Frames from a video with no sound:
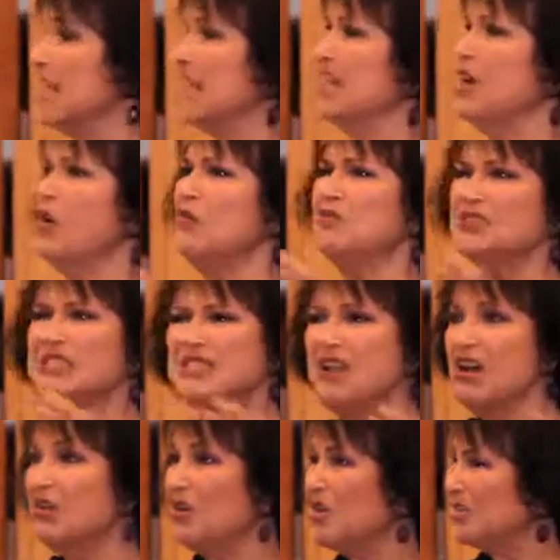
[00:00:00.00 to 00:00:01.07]
He
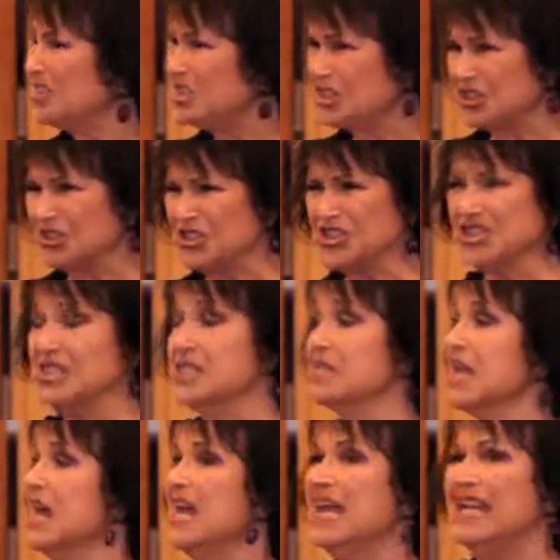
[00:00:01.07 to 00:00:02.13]
oversaw all the churches.
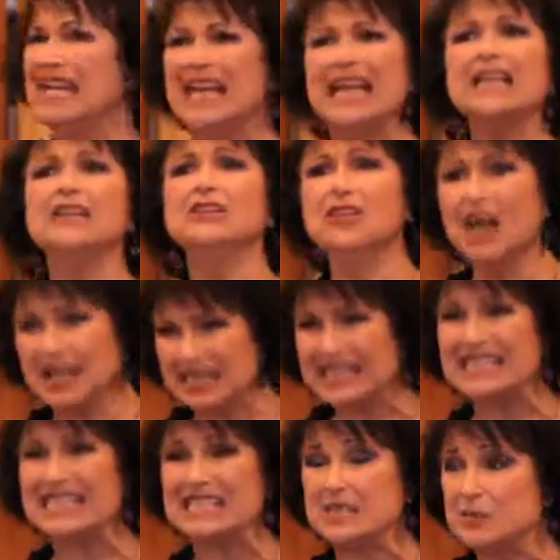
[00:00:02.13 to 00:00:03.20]
He had a lot
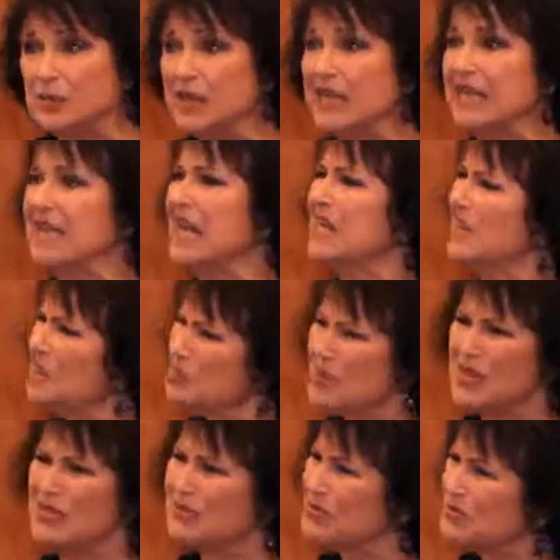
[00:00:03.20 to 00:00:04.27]
on his plate and he
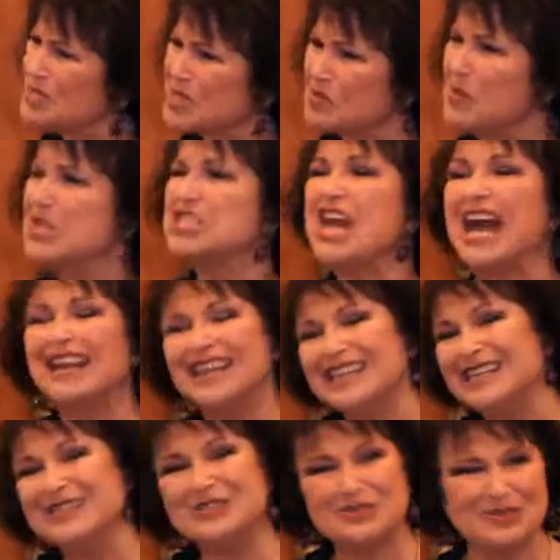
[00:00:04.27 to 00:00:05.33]
went through so much. How did
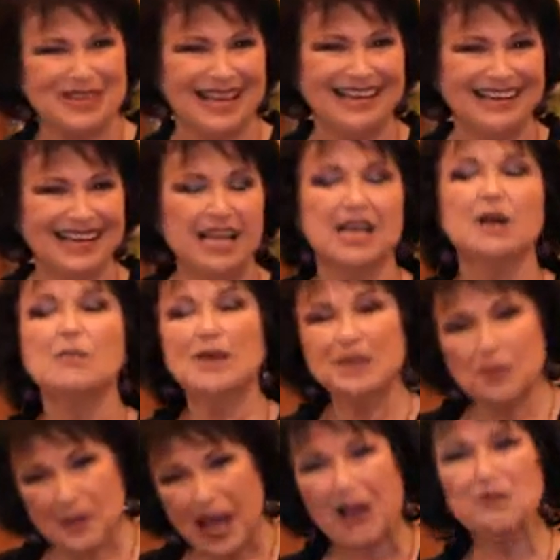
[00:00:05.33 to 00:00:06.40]
he do that? By the
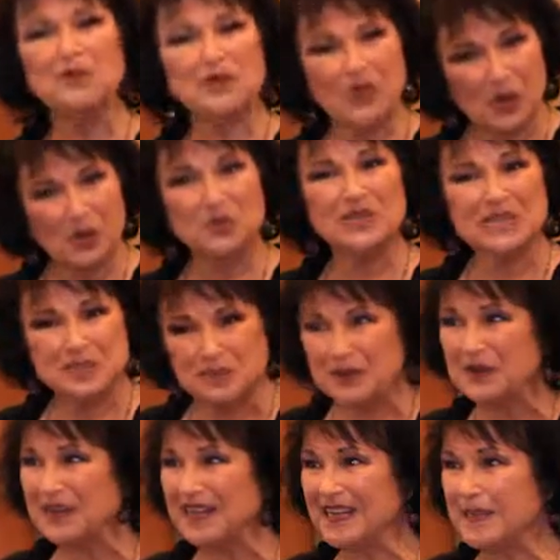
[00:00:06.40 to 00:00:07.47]
power of the Holy
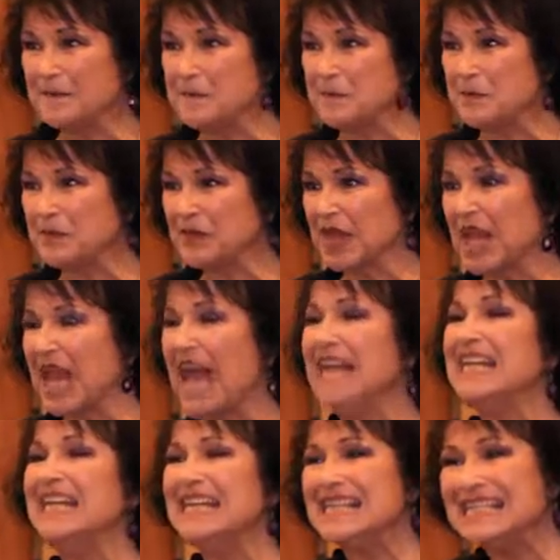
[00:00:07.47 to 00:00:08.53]
Spirit.
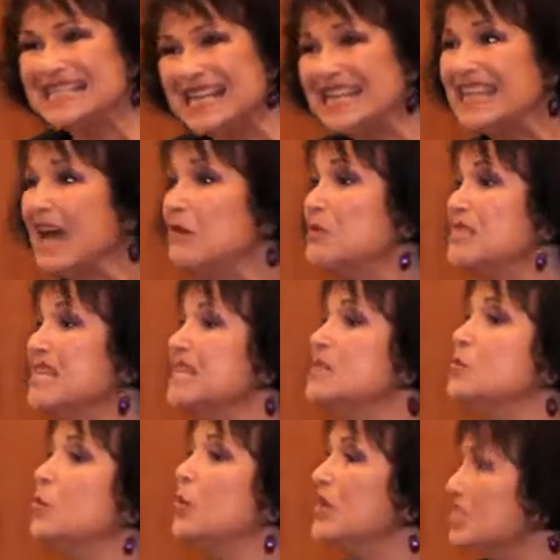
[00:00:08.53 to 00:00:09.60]
And he said that was
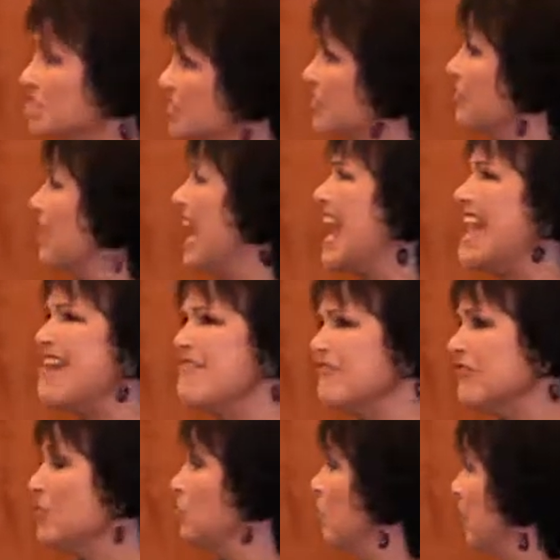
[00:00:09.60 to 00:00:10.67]
his wish for
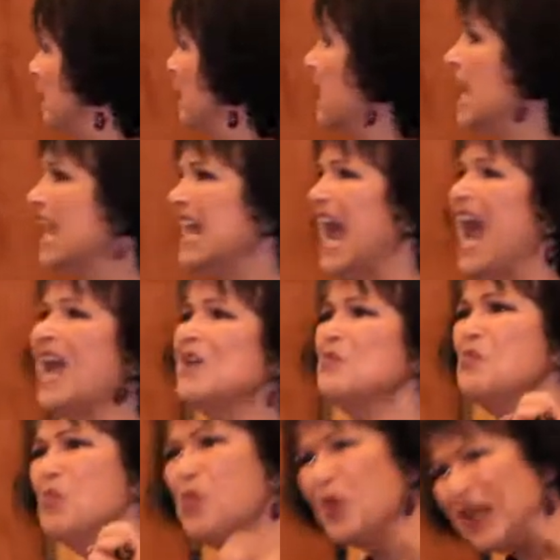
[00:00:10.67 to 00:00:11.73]
everyone. I
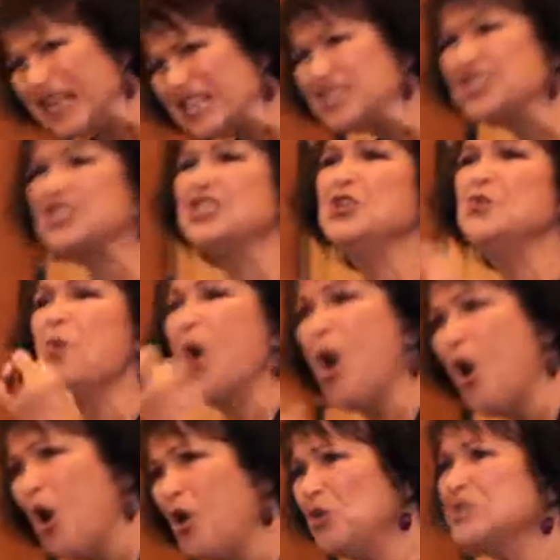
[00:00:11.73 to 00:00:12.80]
wish you
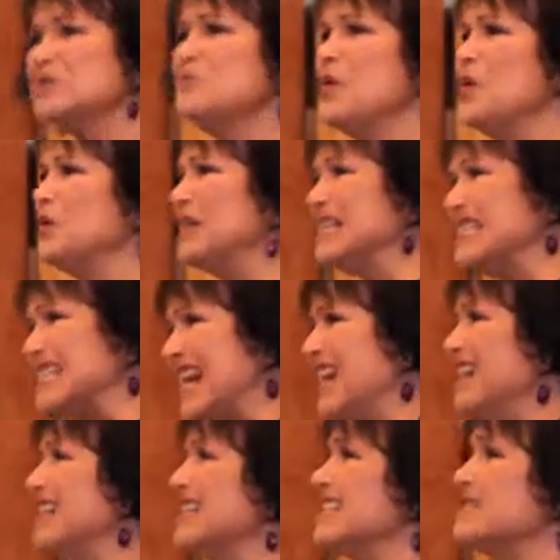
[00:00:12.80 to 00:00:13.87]
all spoke in
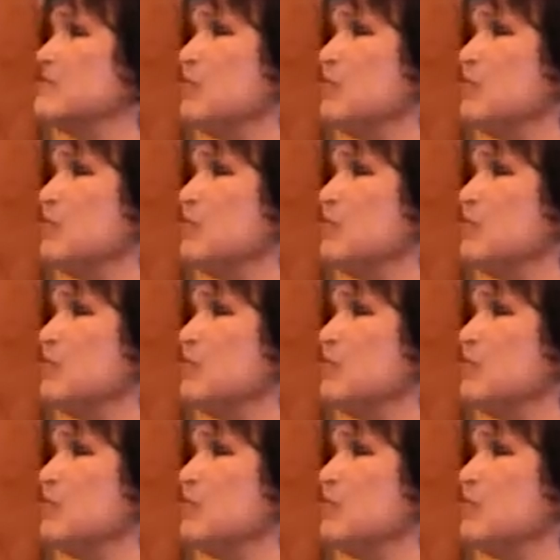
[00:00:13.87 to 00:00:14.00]
tongues